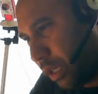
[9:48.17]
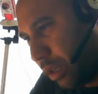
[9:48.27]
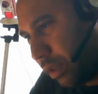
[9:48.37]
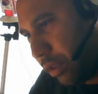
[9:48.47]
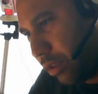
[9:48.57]

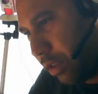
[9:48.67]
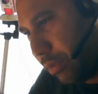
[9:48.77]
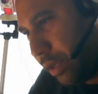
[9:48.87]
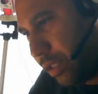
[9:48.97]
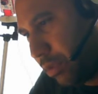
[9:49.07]
on, or the
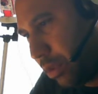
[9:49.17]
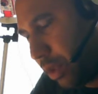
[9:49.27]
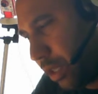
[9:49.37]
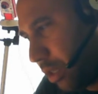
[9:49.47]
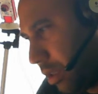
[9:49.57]
pitch that we're
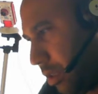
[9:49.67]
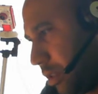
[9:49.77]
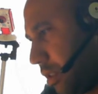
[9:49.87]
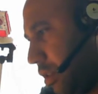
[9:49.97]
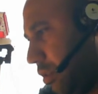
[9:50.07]
working on,
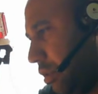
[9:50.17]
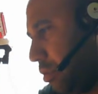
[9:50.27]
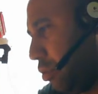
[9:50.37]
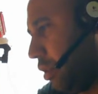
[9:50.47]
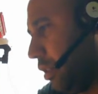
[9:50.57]
is called The
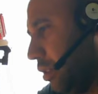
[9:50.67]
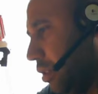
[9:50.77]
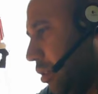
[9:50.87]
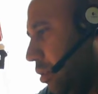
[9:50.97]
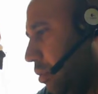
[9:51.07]
Spoils.
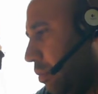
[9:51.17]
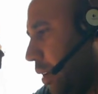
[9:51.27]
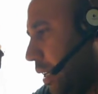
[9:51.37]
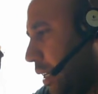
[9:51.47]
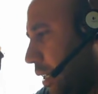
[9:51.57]
So
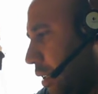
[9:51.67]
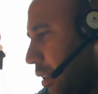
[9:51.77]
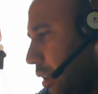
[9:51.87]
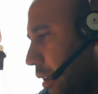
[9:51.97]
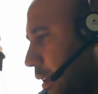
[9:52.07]
right here,
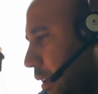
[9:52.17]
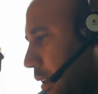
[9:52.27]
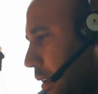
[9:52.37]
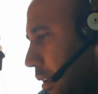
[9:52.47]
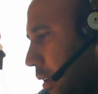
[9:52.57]

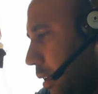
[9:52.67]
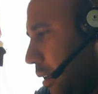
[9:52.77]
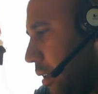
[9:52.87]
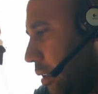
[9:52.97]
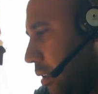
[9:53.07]
I
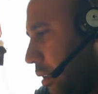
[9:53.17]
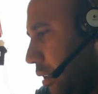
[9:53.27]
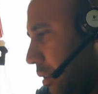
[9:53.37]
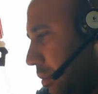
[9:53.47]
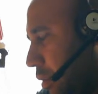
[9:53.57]
kind of
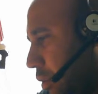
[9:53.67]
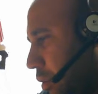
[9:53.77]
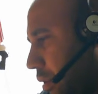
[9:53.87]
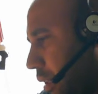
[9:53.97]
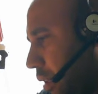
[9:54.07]
went
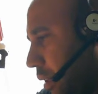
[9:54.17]
with